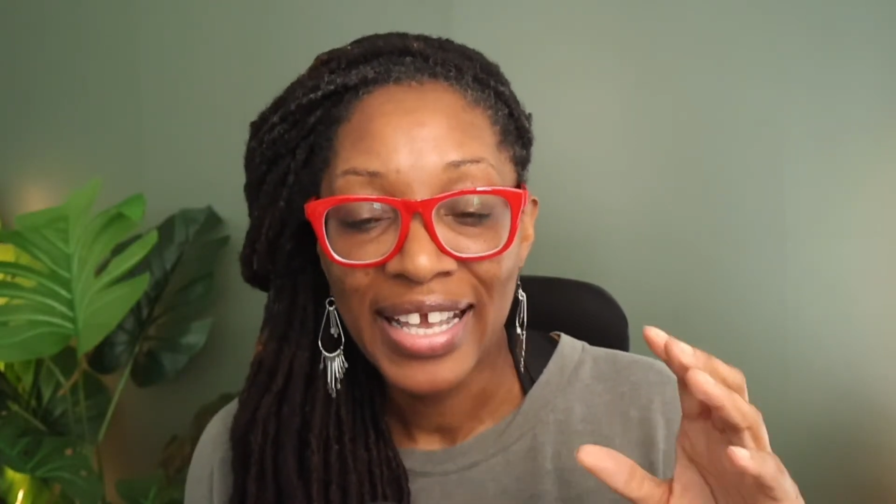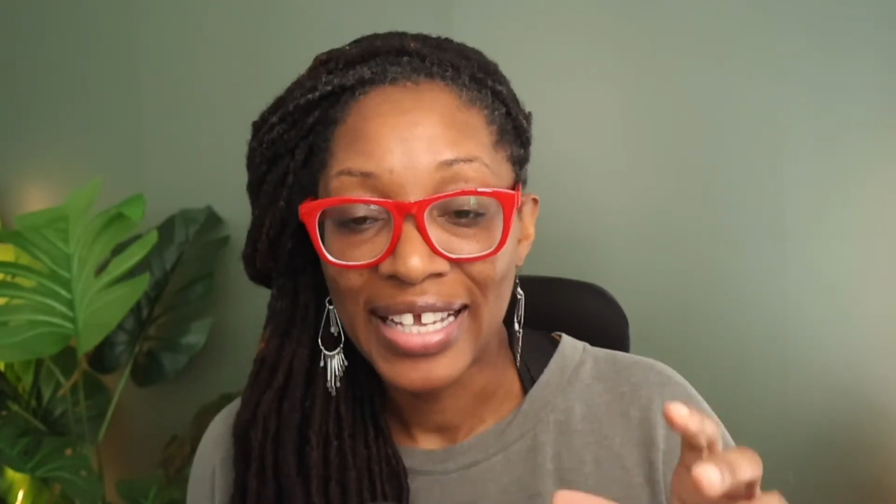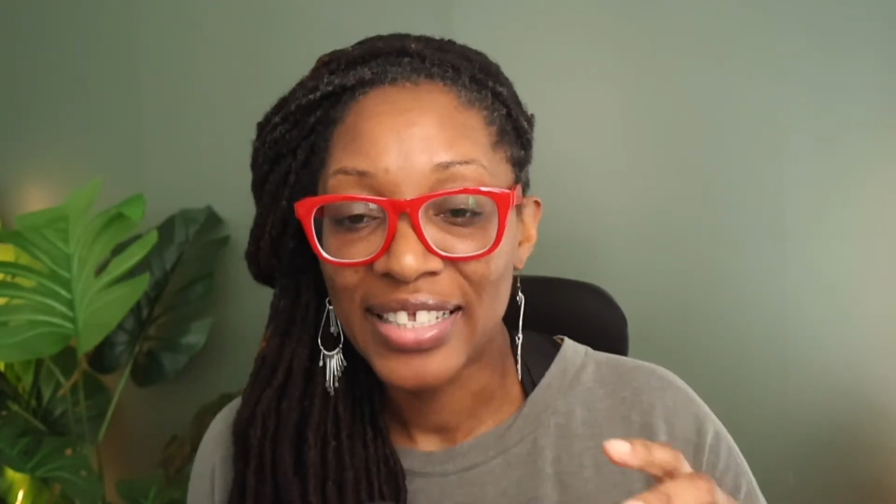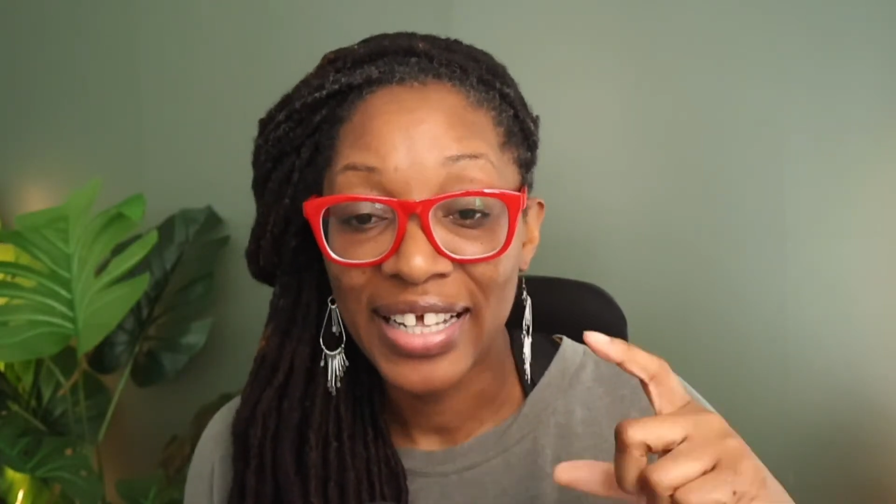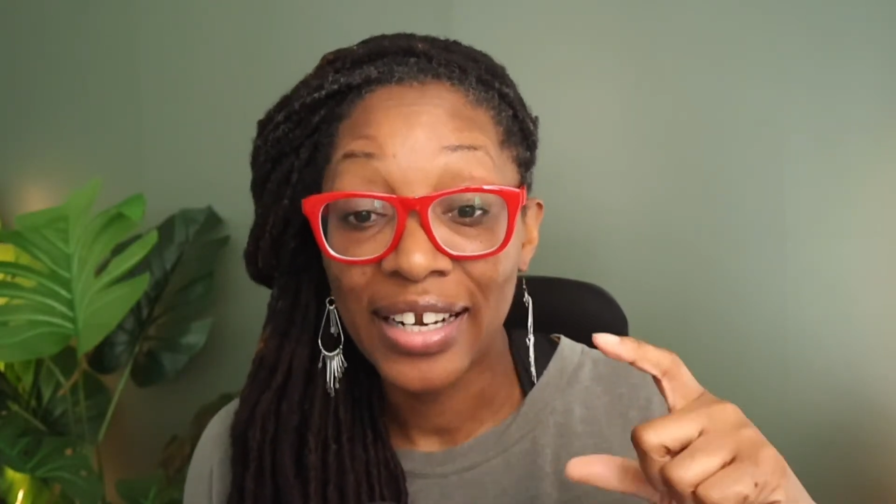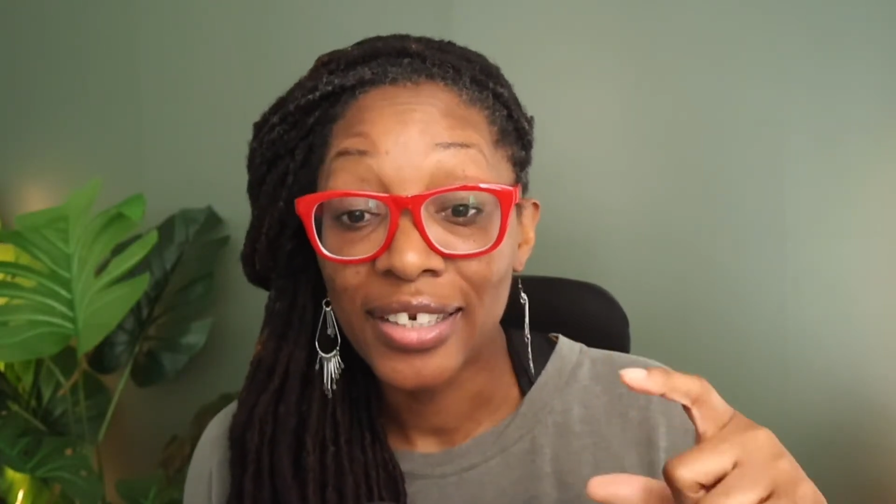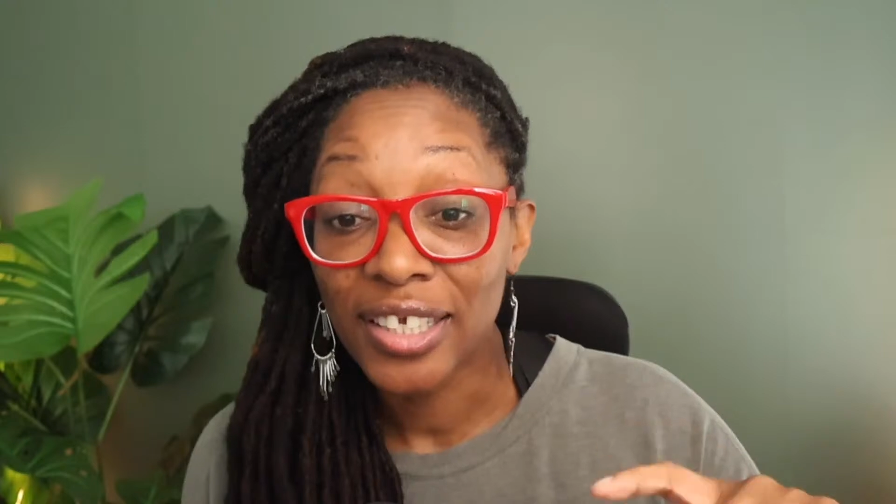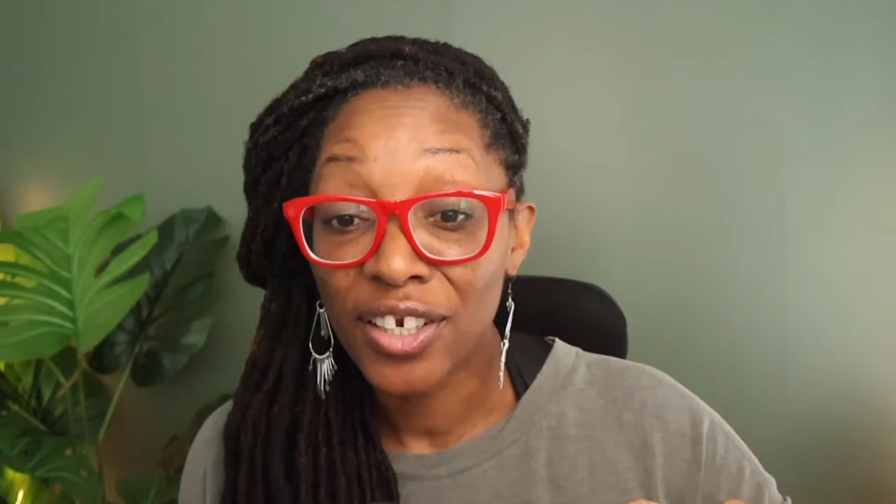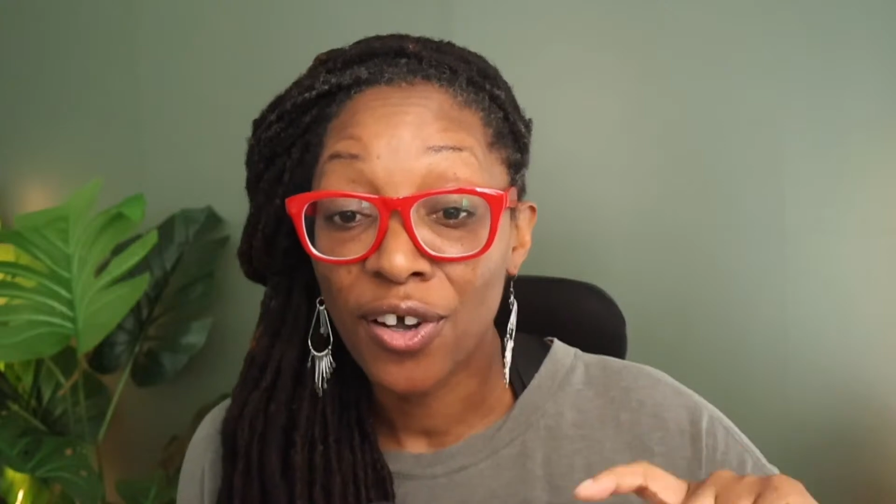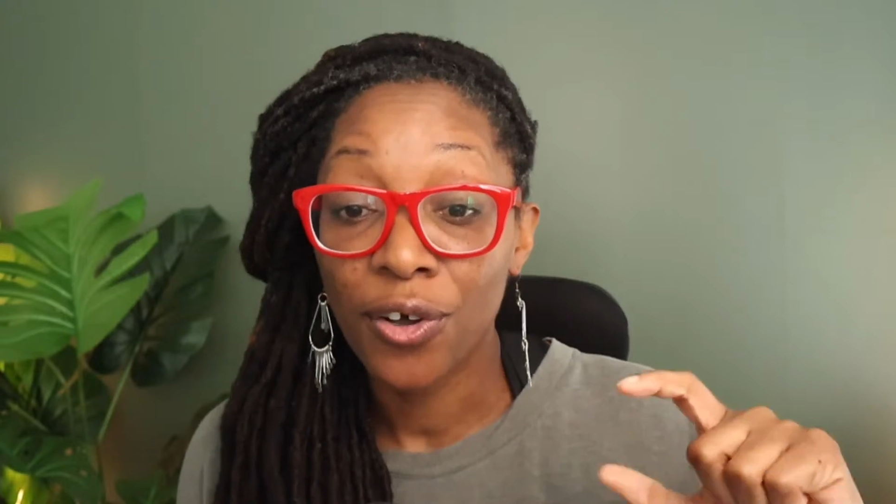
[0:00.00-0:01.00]
Is it that
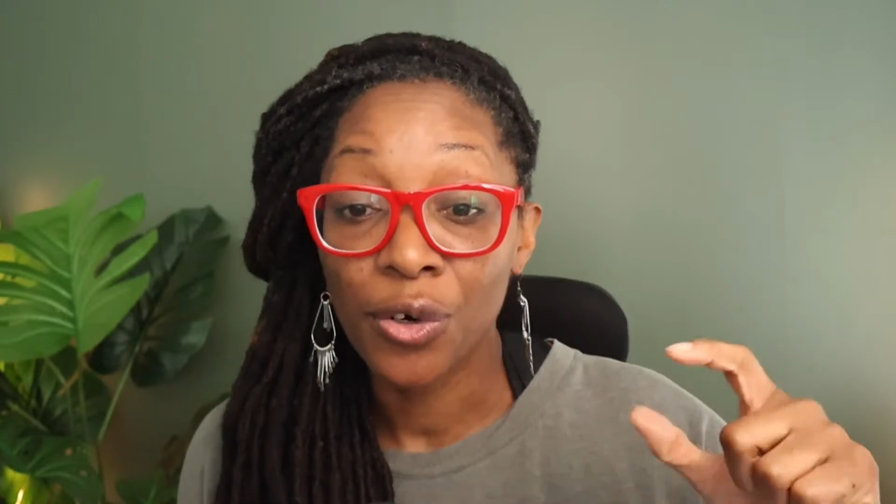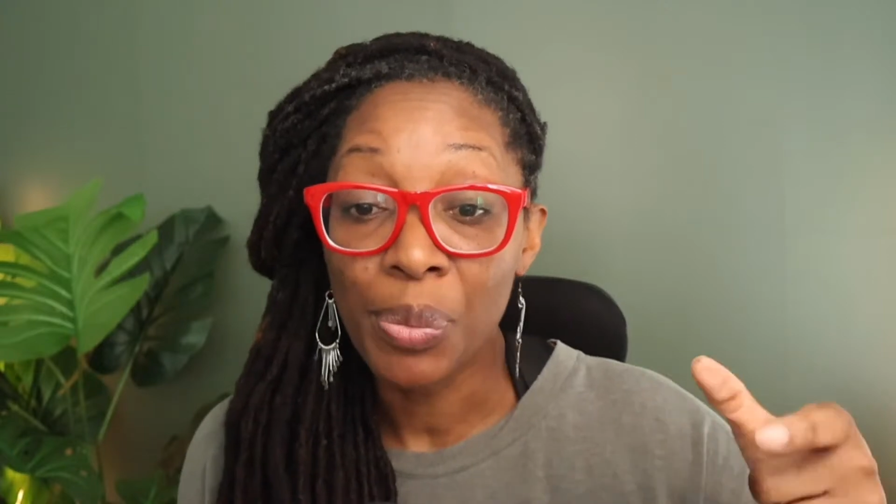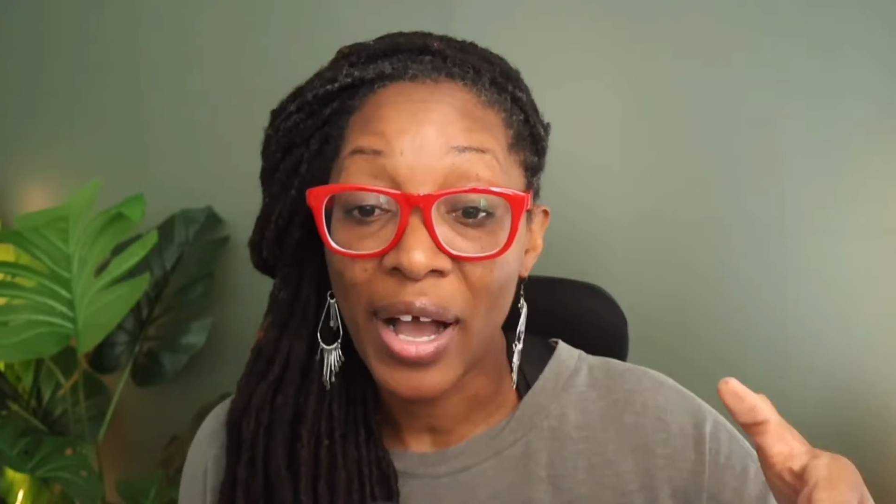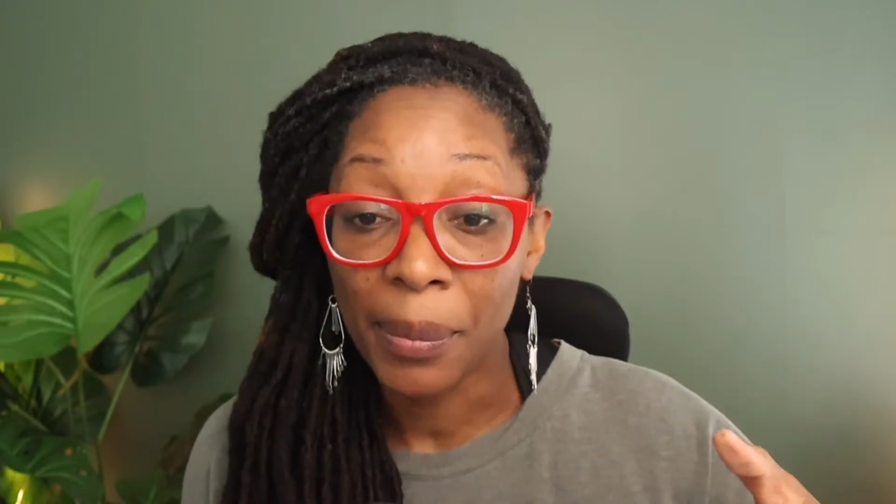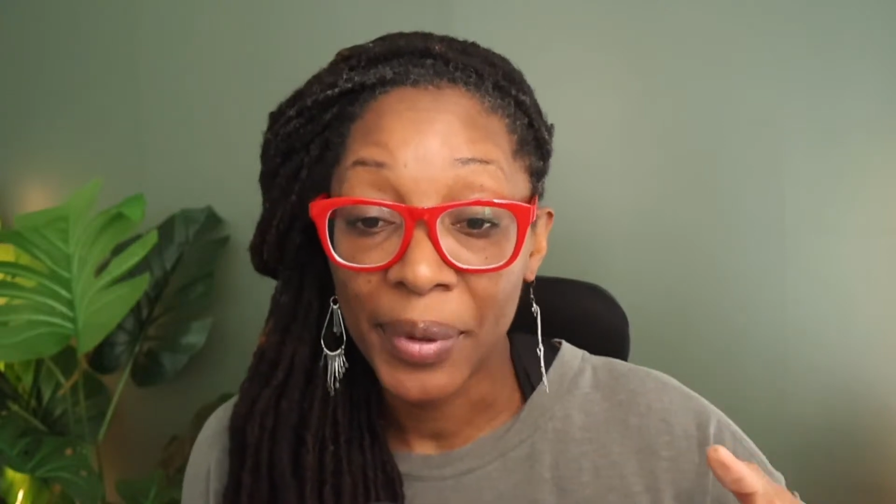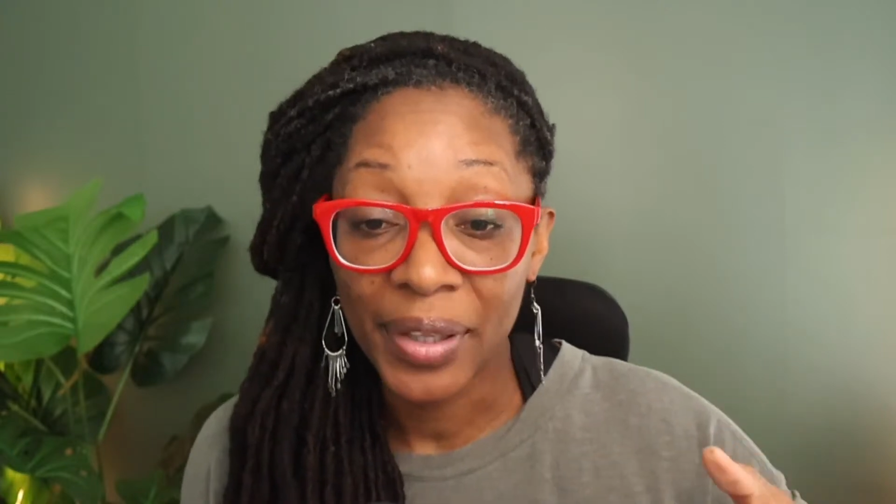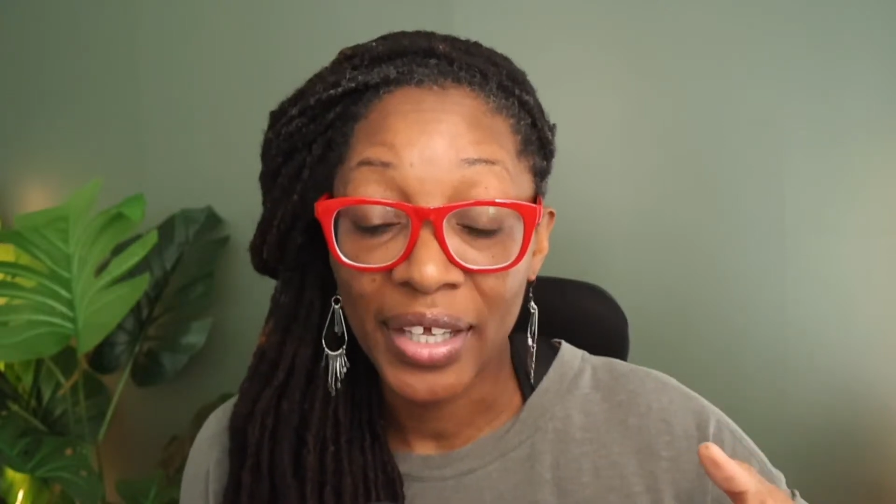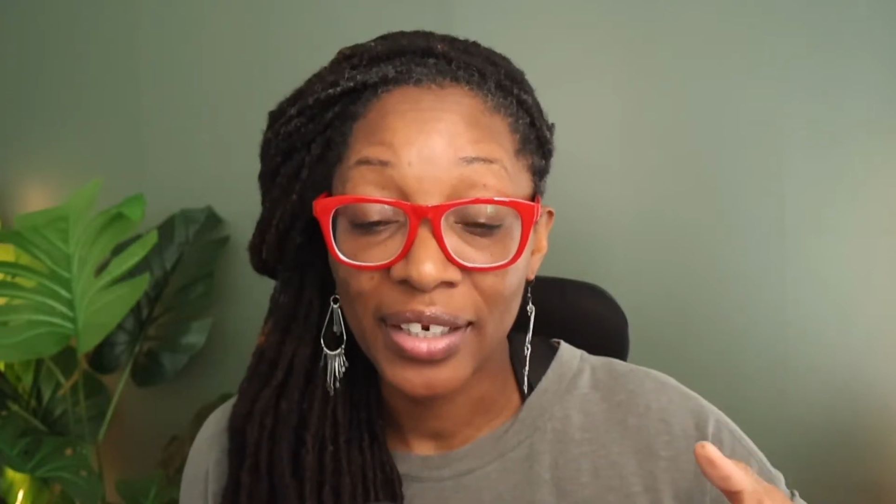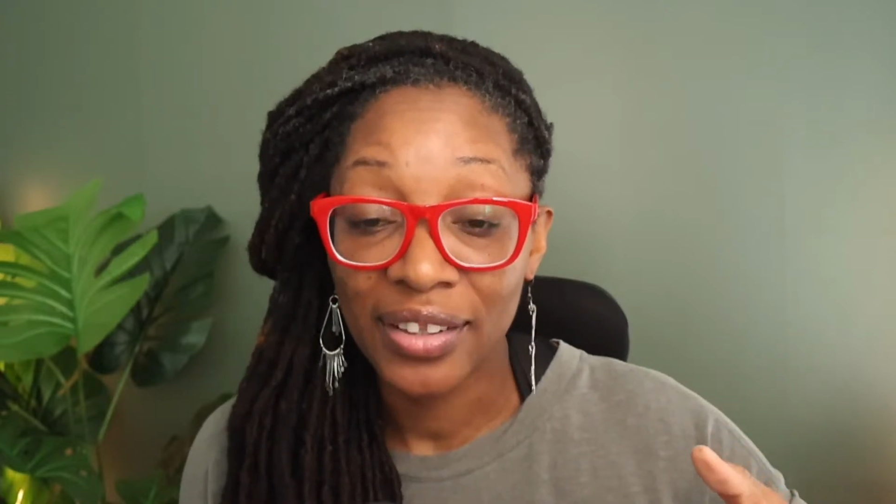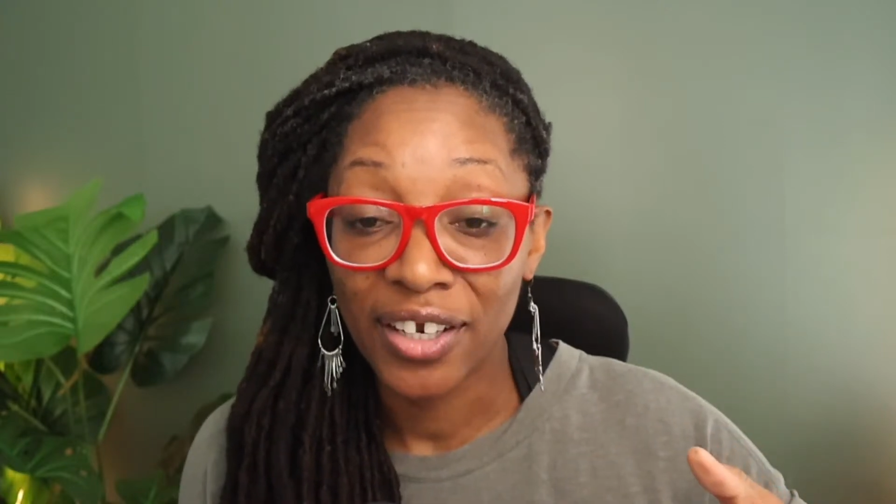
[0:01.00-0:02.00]
it's going to
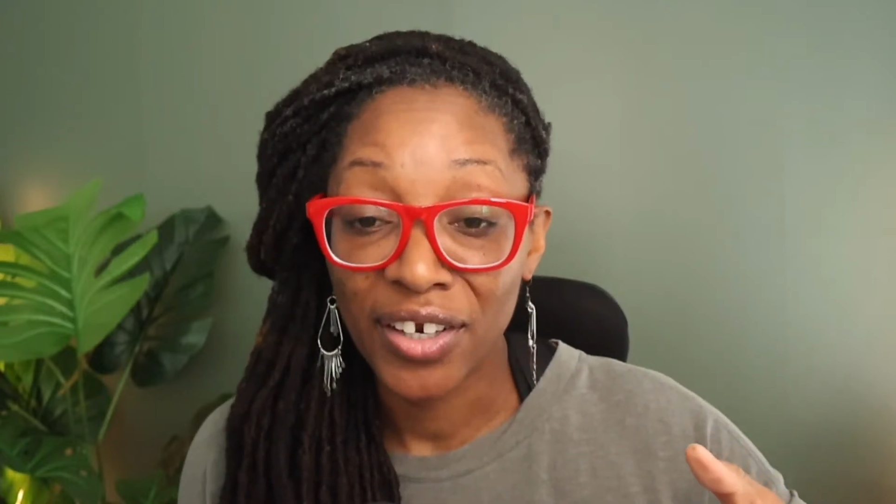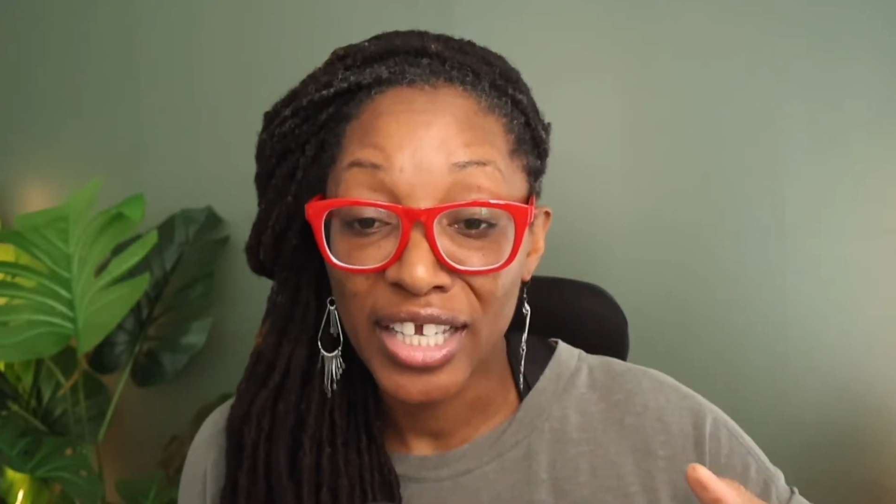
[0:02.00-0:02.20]
auto-populate their